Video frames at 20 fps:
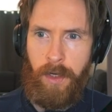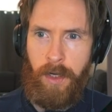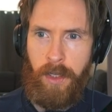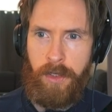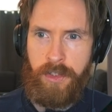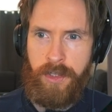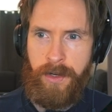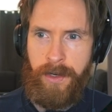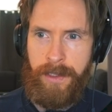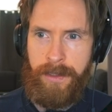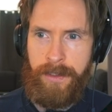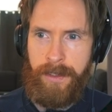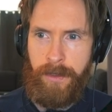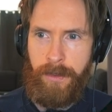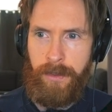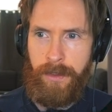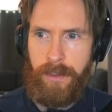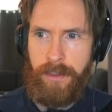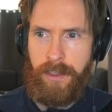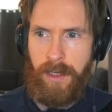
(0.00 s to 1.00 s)
luxury
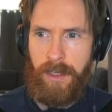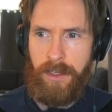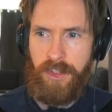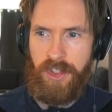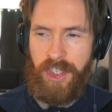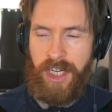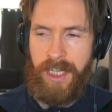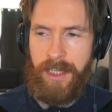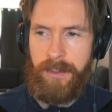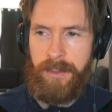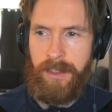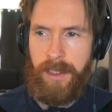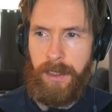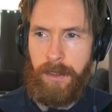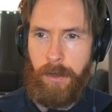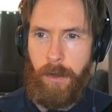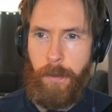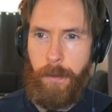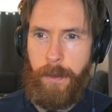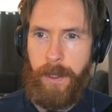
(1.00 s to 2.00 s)
interior design Chelsea
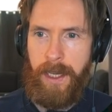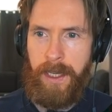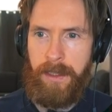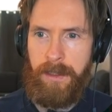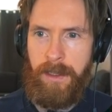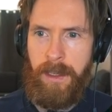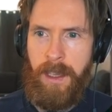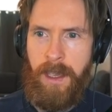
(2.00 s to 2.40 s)
contact.